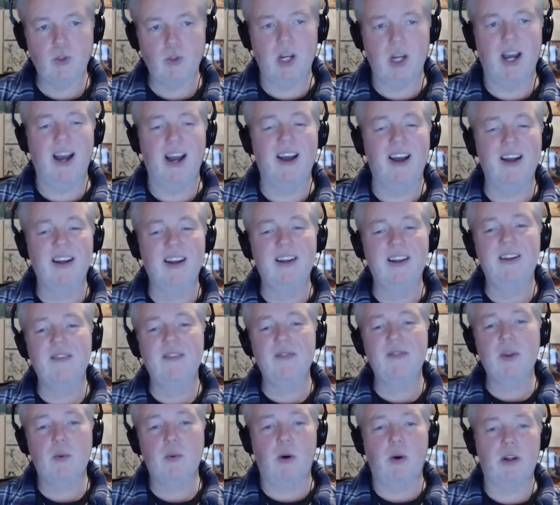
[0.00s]
Yeah.
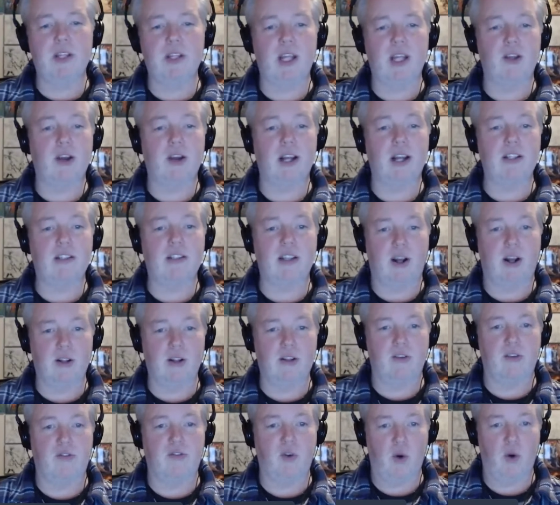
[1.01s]
Well, neither has
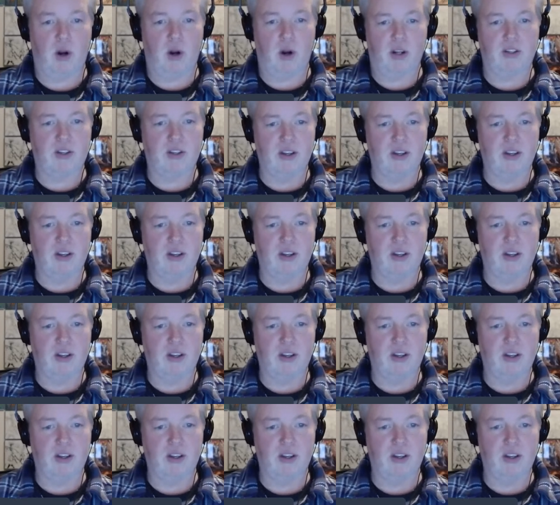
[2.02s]
Delta Force.